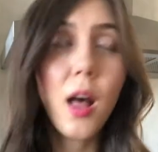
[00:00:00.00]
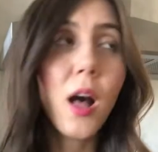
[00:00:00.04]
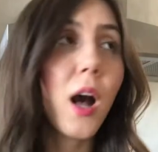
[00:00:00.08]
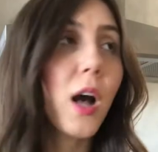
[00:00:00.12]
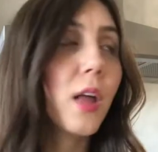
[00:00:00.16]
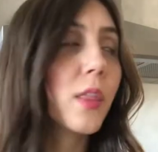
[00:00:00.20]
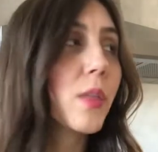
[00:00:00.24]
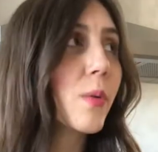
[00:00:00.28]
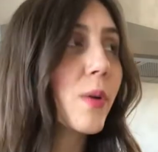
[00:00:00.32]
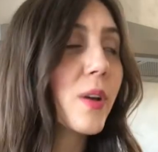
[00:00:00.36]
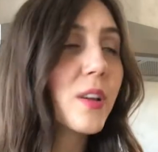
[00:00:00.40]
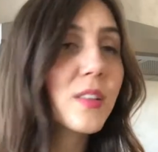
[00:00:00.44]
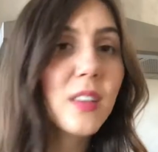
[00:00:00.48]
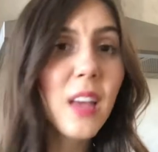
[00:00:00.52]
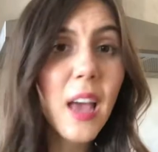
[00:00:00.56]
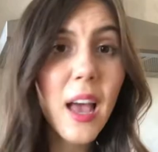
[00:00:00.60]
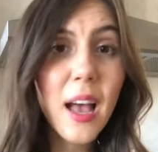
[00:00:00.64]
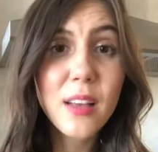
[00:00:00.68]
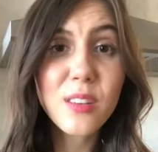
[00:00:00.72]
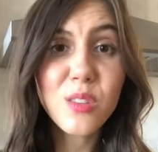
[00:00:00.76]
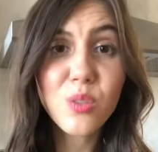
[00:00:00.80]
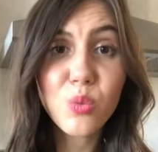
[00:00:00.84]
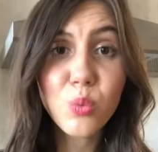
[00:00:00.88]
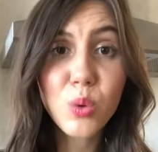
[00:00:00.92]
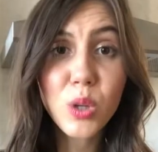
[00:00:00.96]
Otherwise, it
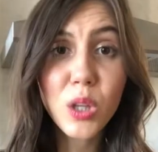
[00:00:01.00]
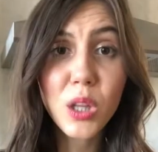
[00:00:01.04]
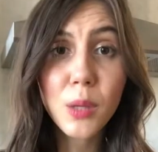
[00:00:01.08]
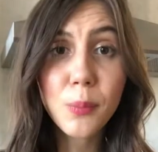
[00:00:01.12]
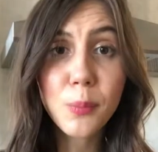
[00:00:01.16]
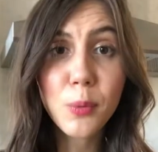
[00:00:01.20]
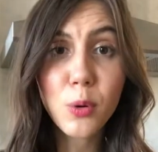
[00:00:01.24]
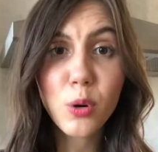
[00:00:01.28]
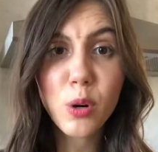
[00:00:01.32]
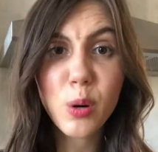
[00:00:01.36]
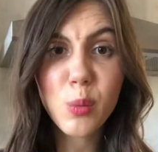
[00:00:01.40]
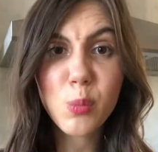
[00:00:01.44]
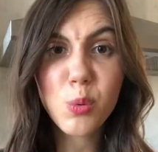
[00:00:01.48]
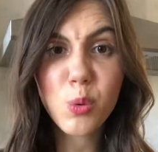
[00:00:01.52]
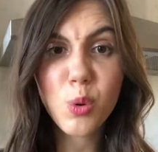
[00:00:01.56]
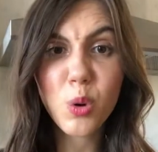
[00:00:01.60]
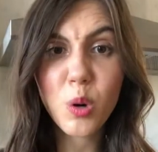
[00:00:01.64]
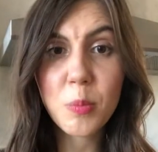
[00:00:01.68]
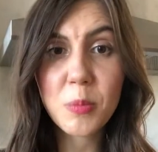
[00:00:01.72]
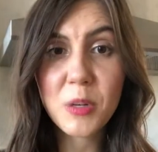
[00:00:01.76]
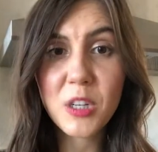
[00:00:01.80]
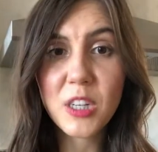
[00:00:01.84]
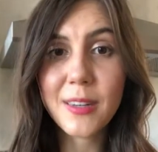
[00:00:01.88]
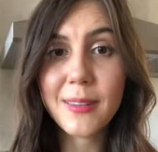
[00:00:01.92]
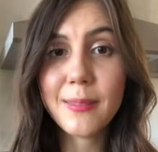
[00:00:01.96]
has really poor
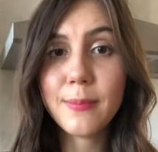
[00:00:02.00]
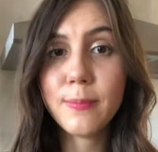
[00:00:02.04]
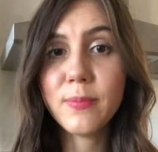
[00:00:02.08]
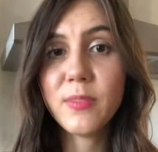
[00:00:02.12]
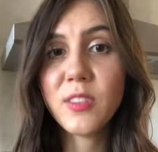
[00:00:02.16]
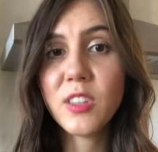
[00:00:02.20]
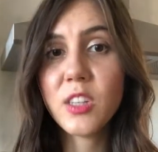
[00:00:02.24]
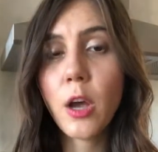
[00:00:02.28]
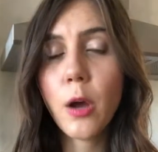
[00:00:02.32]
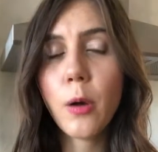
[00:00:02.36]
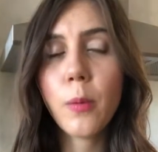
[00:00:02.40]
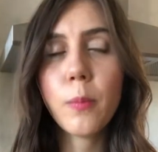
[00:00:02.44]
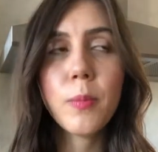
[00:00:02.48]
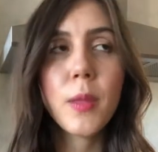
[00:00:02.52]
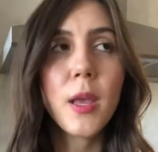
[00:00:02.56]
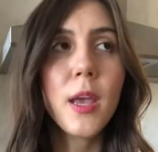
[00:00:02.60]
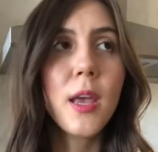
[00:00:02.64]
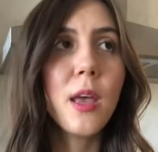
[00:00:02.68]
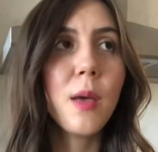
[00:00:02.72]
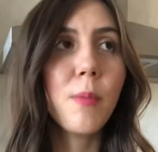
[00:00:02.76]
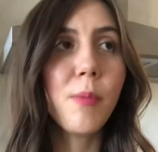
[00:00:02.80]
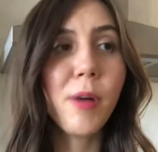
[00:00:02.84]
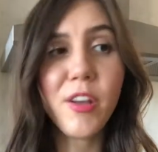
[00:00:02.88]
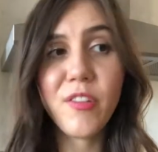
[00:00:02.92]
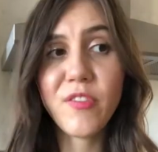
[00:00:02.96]
absorption. So
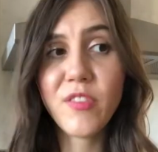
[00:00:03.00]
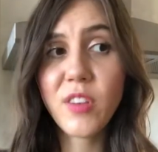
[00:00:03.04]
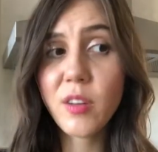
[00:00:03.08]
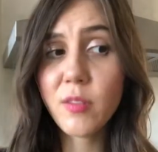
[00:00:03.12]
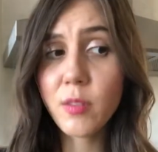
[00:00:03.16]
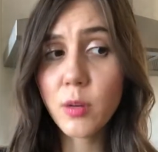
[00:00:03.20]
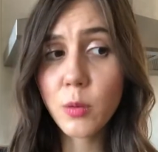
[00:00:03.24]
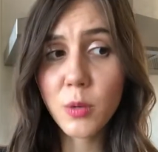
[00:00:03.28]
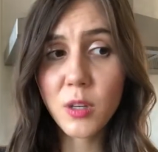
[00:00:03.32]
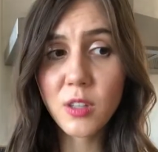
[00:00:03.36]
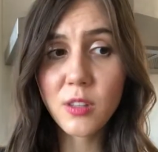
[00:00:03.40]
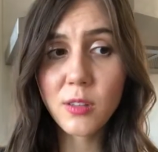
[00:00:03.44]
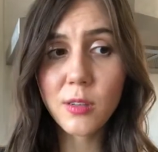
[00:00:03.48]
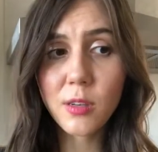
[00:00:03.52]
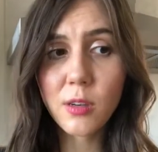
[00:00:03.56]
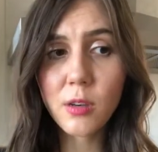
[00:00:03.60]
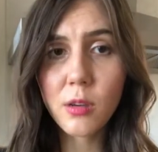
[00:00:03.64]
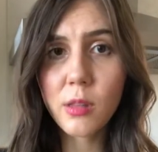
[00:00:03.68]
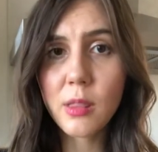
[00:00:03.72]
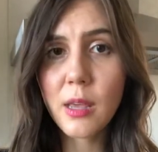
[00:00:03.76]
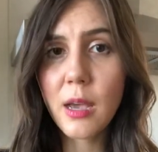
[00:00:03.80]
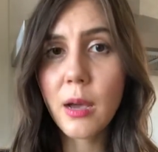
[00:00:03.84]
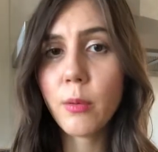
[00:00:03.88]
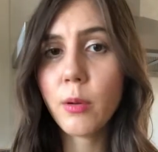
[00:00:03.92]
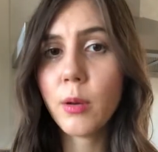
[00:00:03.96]
my favorite ways to
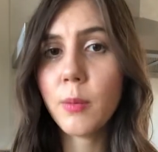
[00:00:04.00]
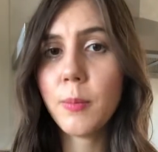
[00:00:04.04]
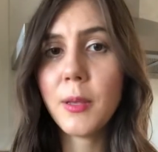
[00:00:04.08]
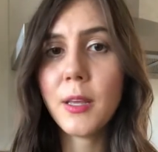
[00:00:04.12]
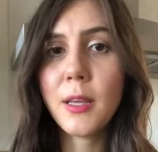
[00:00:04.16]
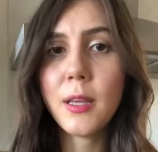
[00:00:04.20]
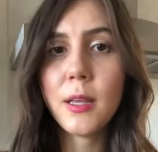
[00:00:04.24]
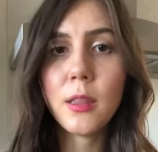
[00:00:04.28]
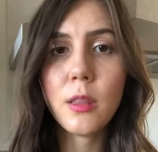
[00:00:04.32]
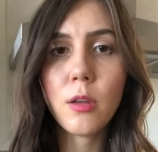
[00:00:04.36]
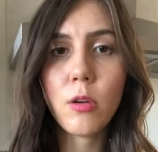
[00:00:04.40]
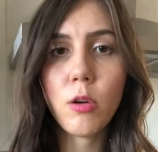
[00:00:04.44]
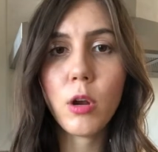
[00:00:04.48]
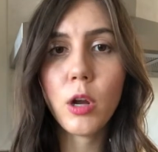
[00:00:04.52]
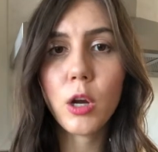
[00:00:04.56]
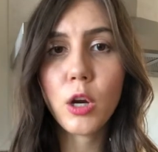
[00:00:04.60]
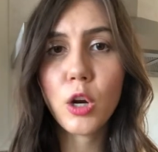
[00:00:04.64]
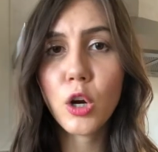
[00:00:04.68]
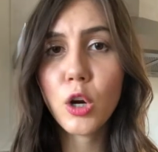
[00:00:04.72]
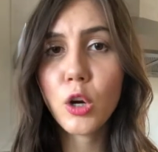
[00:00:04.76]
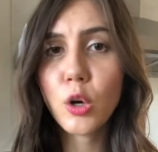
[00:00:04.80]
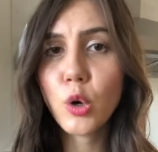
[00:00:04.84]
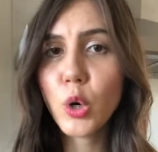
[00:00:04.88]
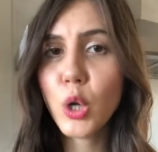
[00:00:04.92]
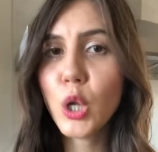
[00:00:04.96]
do that would be either in a
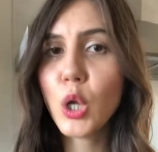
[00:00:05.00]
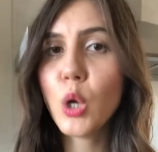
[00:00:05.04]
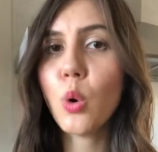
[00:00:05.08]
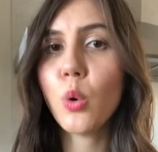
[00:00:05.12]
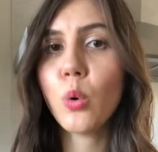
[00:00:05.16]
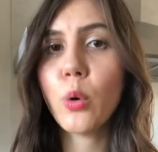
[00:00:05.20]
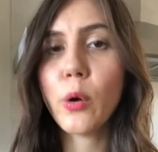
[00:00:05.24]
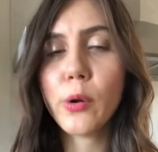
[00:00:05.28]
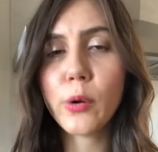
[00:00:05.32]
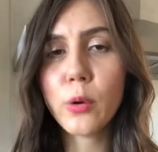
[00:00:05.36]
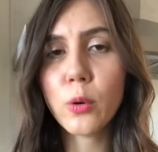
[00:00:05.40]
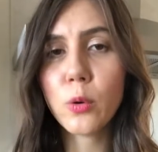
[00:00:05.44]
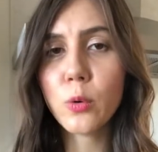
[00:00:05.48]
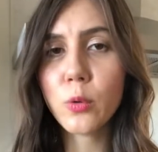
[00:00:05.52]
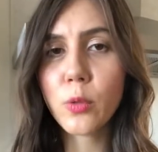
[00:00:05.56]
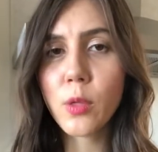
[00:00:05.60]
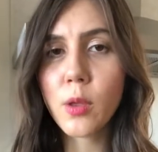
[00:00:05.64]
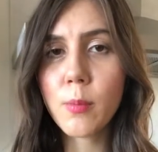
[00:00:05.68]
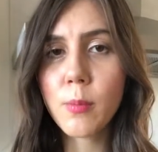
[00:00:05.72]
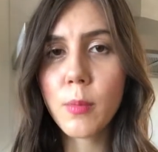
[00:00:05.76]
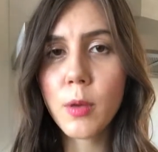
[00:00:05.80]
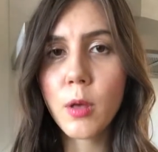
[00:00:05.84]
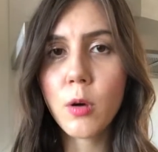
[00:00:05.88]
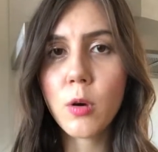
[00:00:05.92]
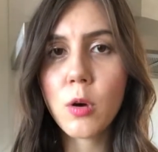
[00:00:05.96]
curry or a
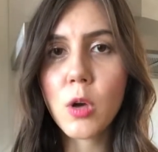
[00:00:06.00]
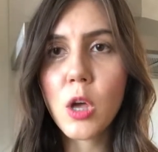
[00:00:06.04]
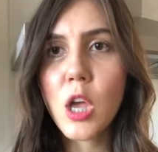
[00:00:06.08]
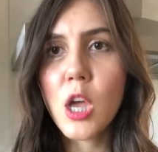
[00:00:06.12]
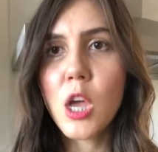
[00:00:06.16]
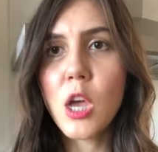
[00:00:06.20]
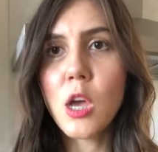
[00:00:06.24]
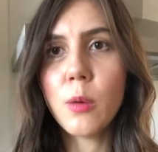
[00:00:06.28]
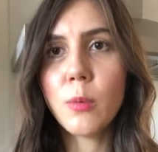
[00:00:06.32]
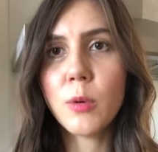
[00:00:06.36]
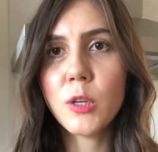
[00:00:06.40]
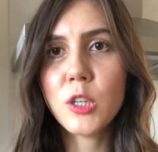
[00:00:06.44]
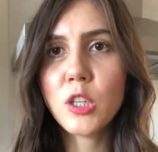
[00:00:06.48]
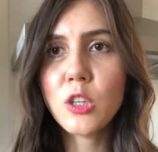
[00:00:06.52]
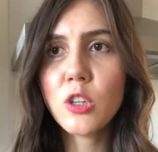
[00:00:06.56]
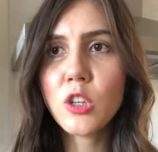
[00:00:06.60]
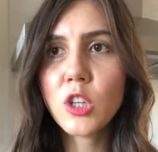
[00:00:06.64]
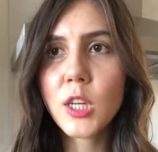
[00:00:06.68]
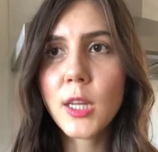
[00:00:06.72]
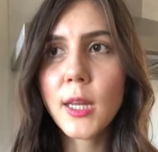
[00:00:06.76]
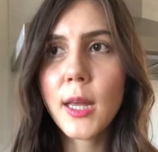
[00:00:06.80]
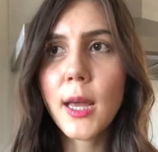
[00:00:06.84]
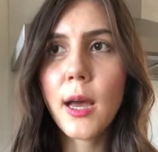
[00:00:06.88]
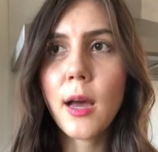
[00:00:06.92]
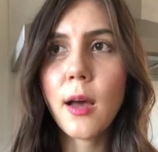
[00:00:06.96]
golden milk, which
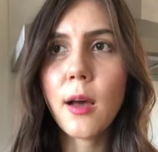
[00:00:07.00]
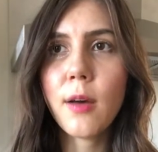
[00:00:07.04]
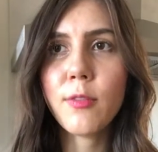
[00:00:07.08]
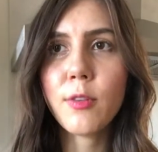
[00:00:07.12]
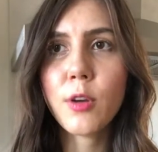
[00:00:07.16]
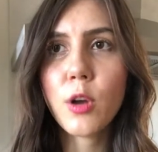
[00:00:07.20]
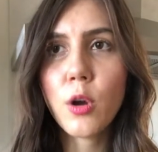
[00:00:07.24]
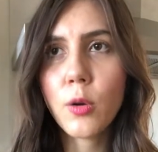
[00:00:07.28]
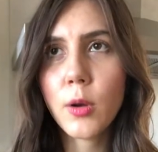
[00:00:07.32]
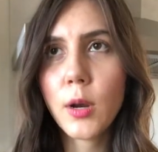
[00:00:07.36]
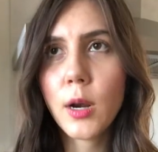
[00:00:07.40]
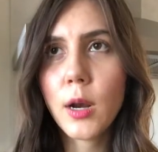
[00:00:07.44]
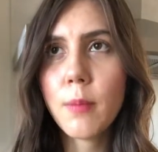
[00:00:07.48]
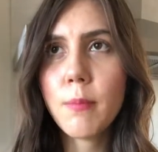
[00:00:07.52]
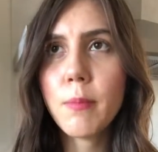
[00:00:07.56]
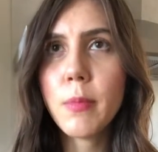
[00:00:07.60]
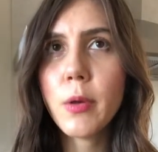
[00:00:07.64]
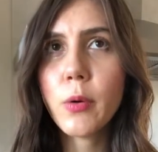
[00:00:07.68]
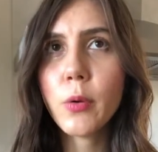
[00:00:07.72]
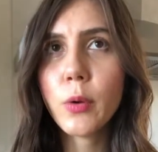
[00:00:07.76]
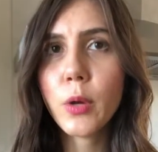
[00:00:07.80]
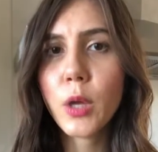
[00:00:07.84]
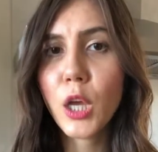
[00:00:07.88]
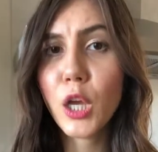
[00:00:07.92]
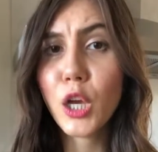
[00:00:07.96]
usually have coconut
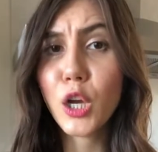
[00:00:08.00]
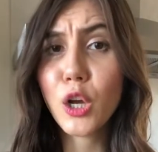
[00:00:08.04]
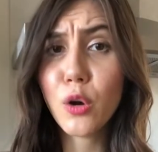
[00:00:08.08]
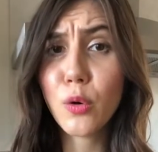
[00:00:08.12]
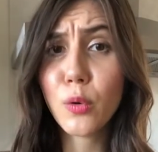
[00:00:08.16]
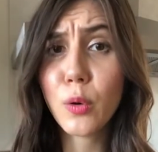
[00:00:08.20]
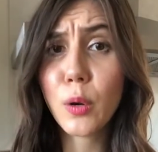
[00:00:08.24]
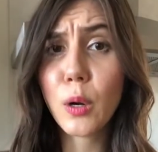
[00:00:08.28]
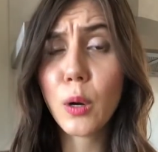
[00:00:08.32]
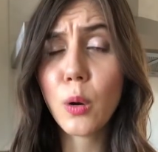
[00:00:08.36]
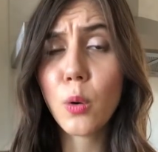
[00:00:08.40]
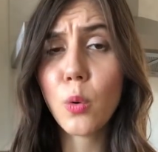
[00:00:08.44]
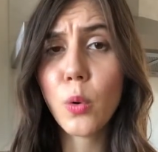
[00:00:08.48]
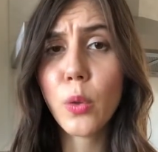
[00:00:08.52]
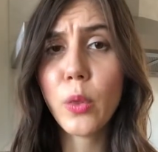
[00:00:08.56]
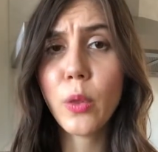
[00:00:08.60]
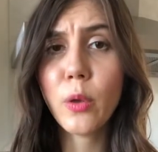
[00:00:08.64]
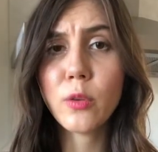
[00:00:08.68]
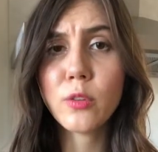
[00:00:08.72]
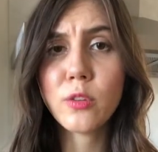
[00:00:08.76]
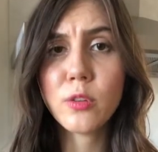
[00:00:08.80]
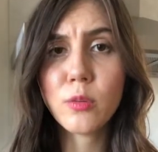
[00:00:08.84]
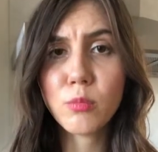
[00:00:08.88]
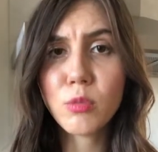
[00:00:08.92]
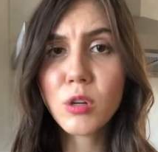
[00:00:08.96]
milk and coconut
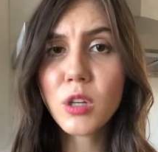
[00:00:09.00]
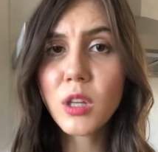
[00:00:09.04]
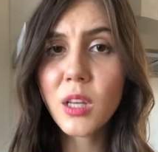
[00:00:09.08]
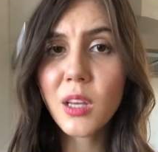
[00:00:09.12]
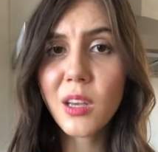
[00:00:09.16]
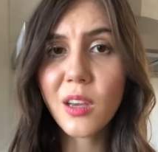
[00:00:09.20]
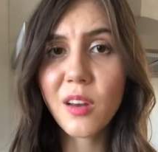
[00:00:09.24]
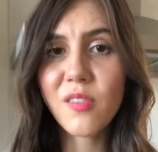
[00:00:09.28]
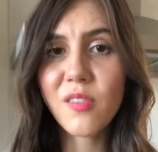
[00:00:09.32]
oil, some really good